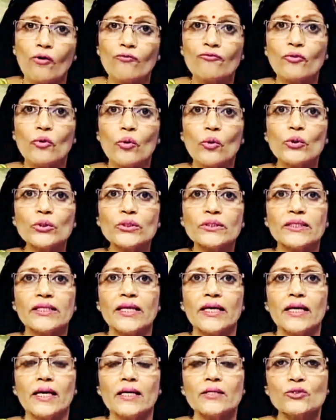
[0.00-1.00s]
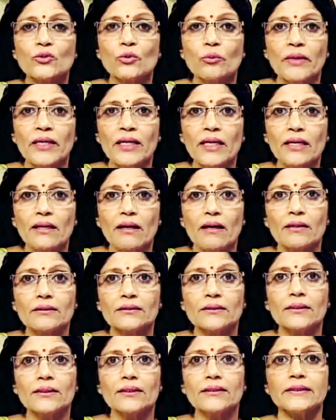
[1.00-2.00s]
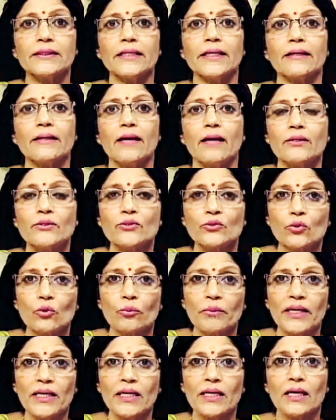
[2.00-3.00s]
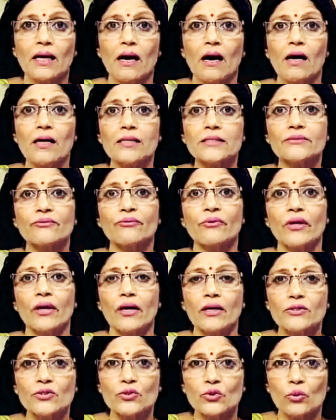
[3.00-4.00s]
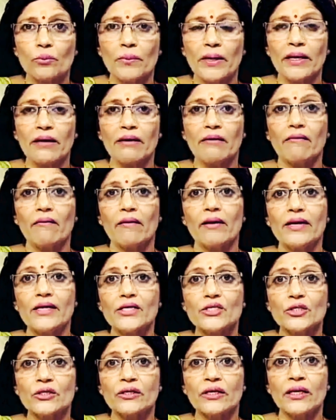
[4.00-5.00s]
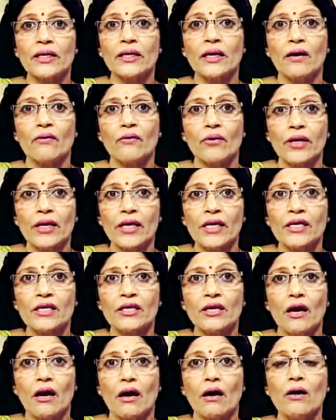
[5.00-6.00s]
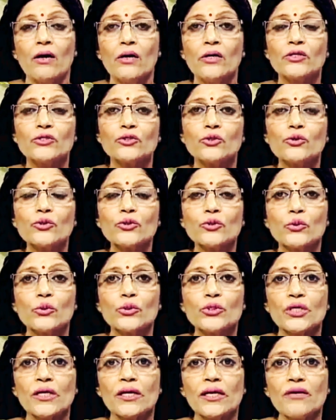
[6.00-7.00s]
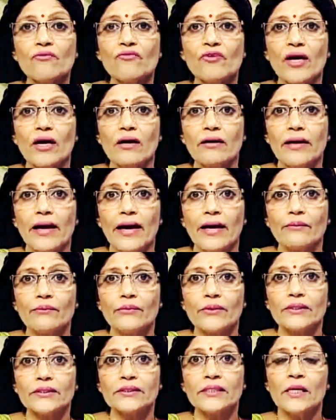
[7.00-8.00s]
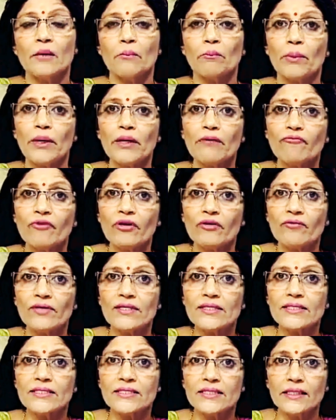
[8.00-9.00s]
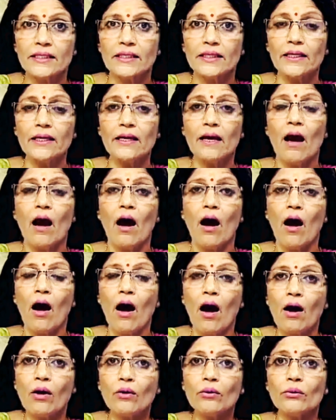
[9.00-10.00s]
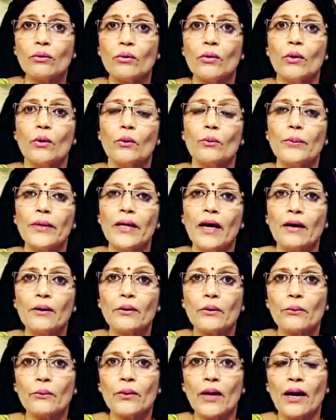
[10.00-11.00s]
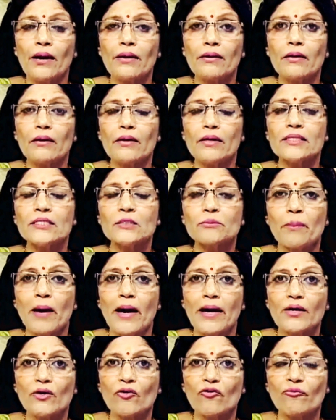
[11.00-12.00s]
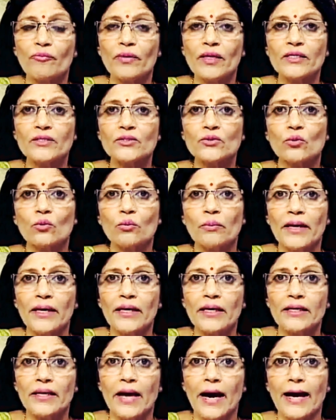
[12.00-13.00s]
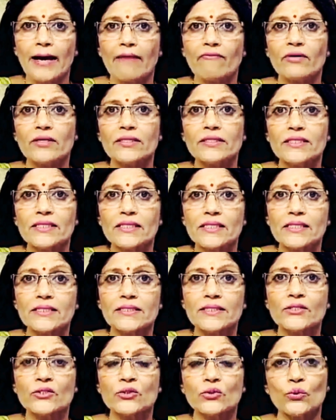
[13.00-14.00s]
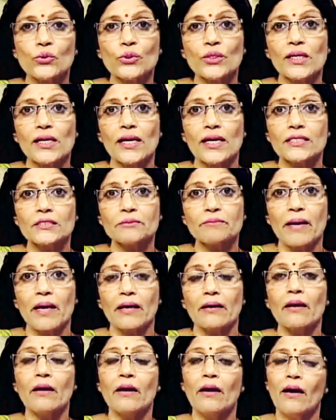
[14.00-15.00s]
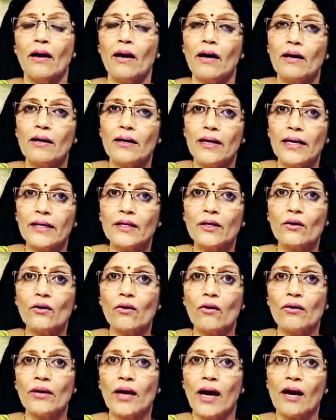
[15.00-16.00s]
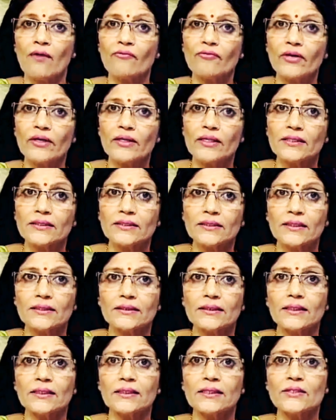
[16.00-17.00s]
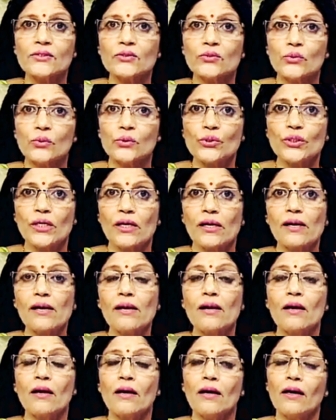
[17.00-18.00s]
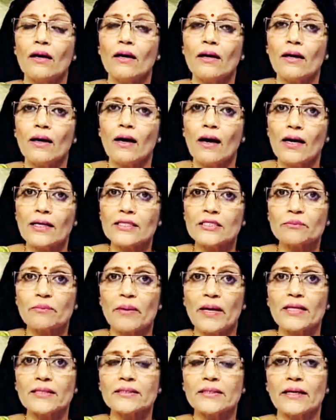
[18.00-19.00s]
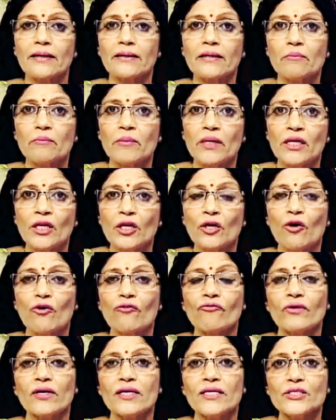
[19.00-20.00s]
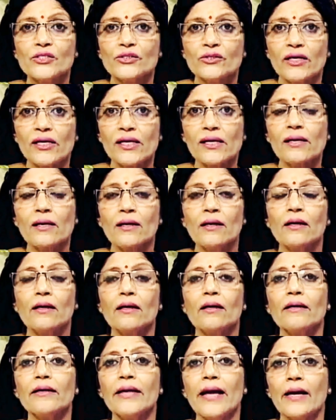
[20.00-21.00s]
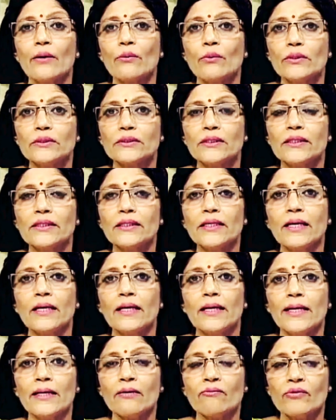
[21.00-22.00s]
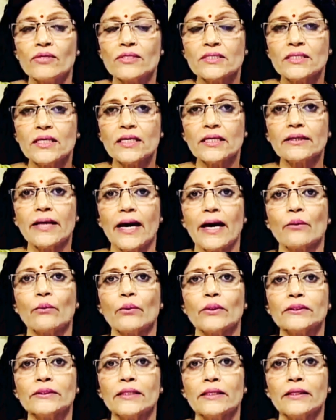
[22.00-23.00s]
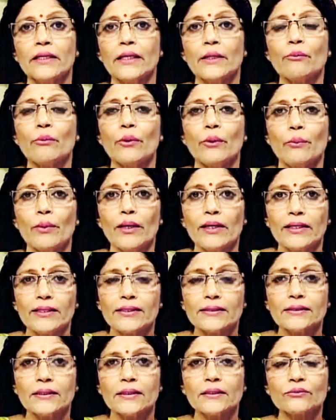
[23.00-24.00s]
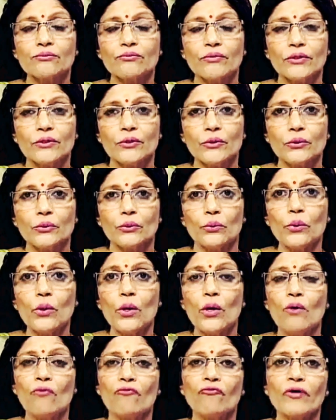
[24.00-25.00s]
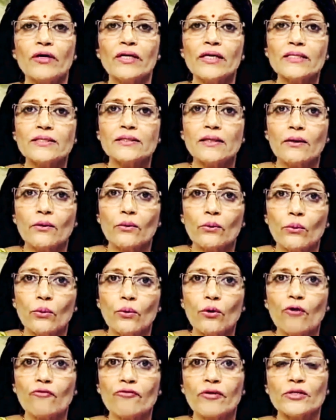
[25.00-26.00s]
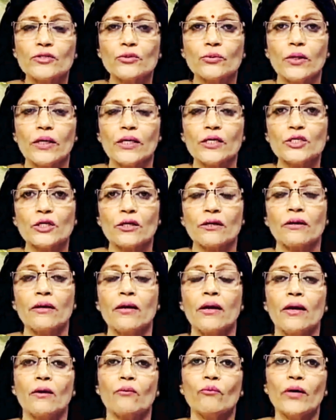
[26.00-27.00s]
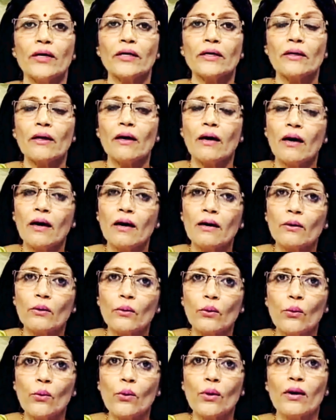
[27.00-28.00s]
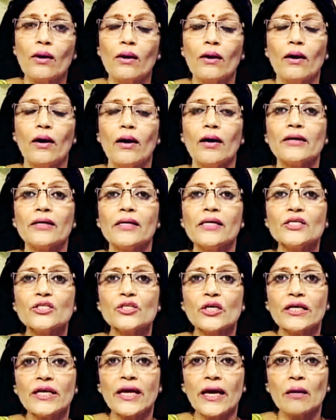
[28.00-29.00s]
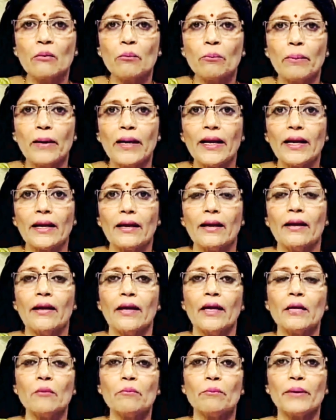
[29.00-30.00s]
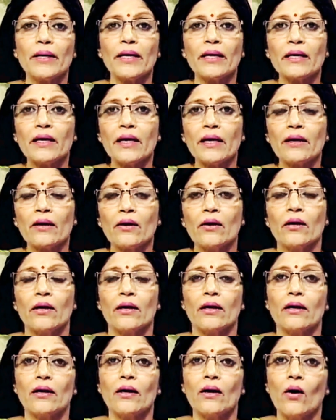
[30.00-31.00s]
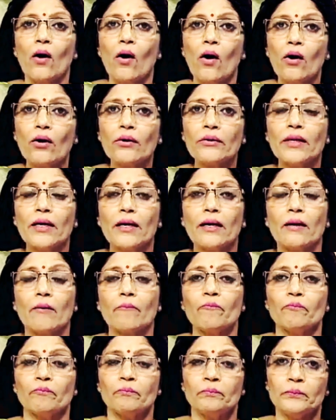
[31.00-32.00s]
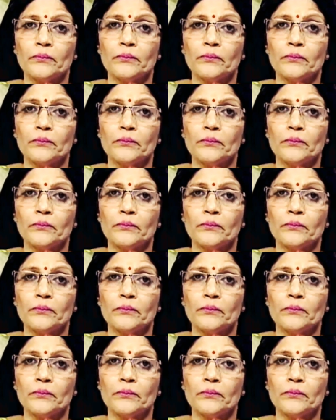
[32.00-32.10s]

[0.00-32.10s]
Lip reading: Of course, there are so many classes, there are so many castes, there are so many religion in our India. So, socially we are diverse, but we will see how we are united in spite of being so many diversities in social aspect. Later on, after discussing the social aspects and the meaning of cultural diversity and linguistic diversity, we will discuss with you what is the role of education, what a role a teacher can play in bringing or the